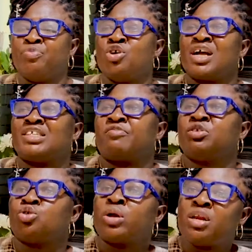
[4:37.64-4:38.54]
You guys have
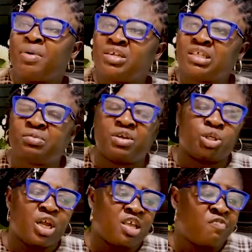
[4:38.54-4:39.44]
been talking about this
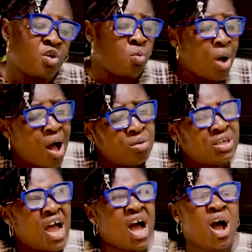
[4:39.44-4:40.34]
Ibeju, Lekki for a while
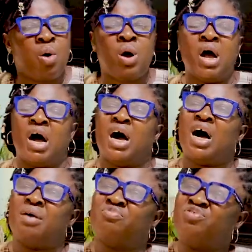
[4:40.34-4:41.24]
now.
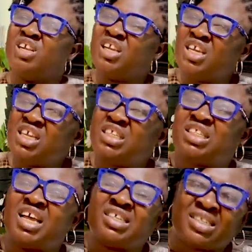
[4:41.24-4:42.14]
Really, is
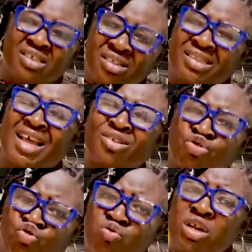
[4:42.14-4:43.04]
there
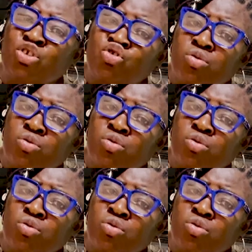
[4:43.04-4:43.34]
truly a